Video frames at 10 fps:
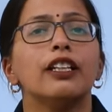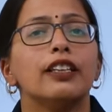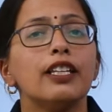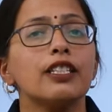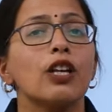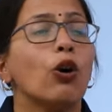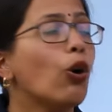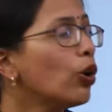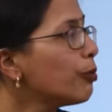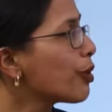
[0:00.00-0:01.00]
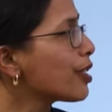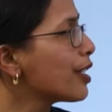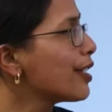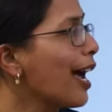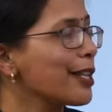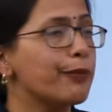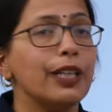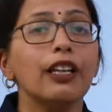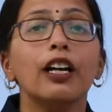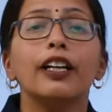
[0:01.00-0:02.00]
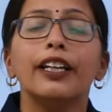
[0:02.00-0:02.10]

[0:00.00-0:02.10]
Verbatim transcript: This whole process has been